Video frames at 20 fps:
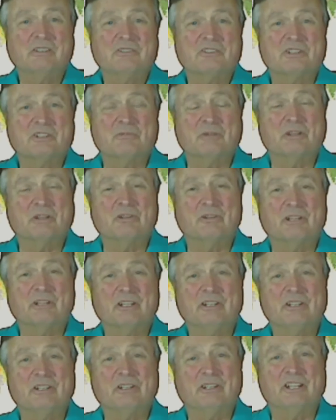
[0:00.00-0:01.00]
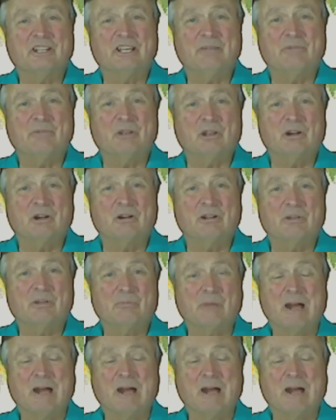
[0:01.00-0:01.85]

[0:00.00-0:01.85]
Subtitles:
some other Indian came along and